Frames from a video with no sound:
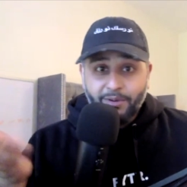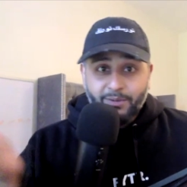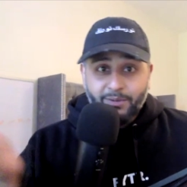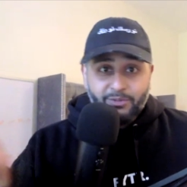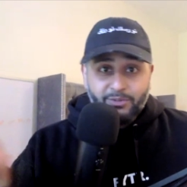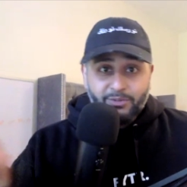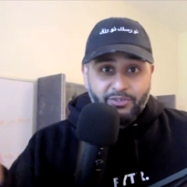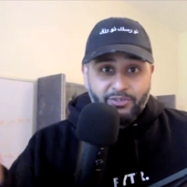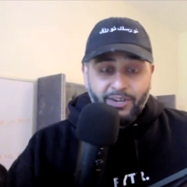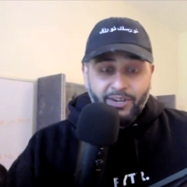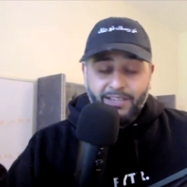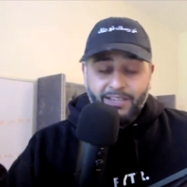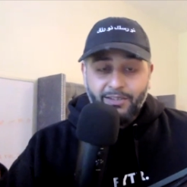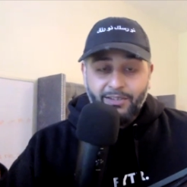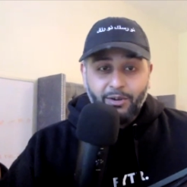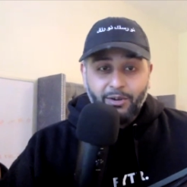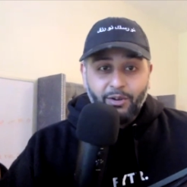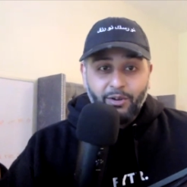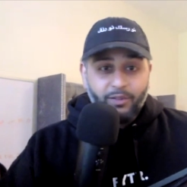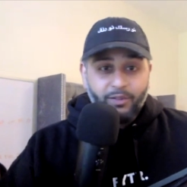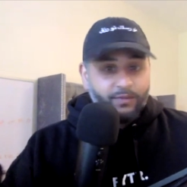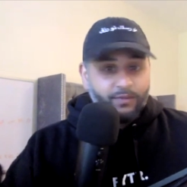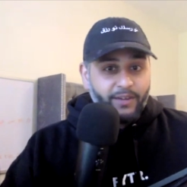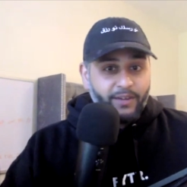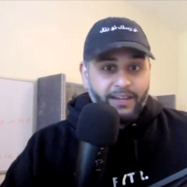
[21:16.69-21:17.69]
He was trying the
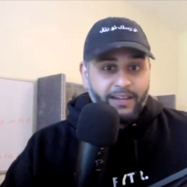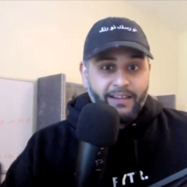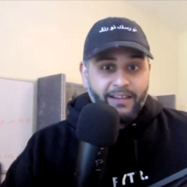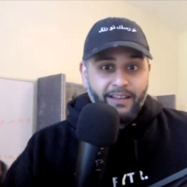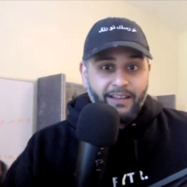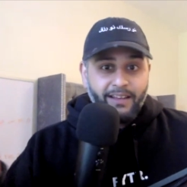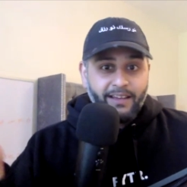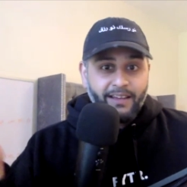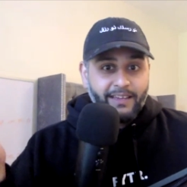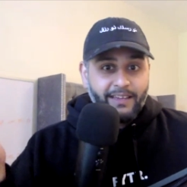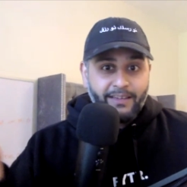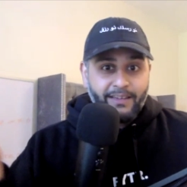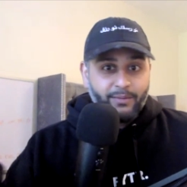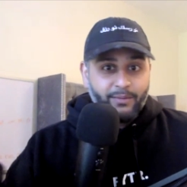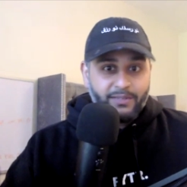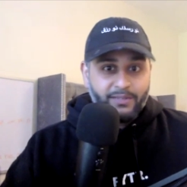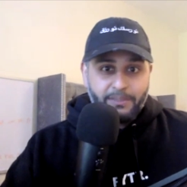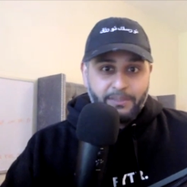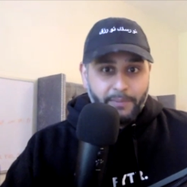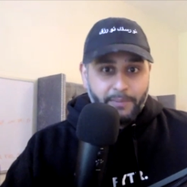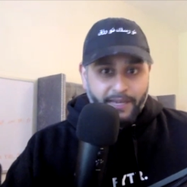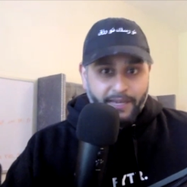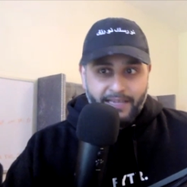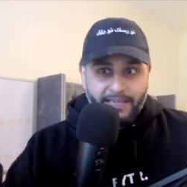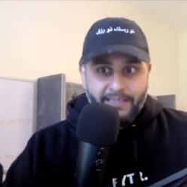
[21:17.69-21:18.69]
whole mm-hmm. fight. Like he
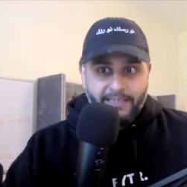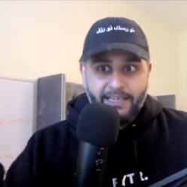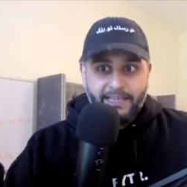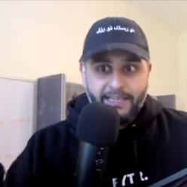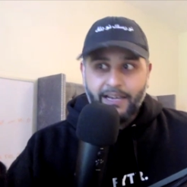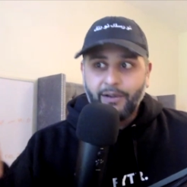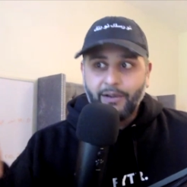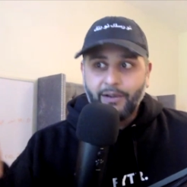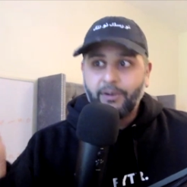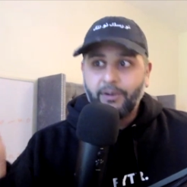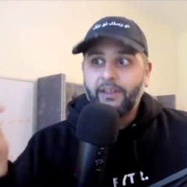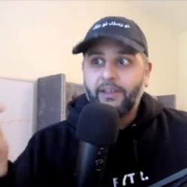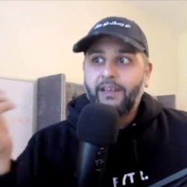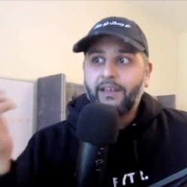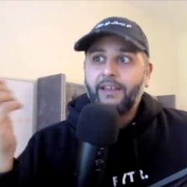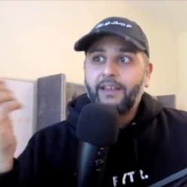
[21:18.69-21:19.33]
wasn't backing down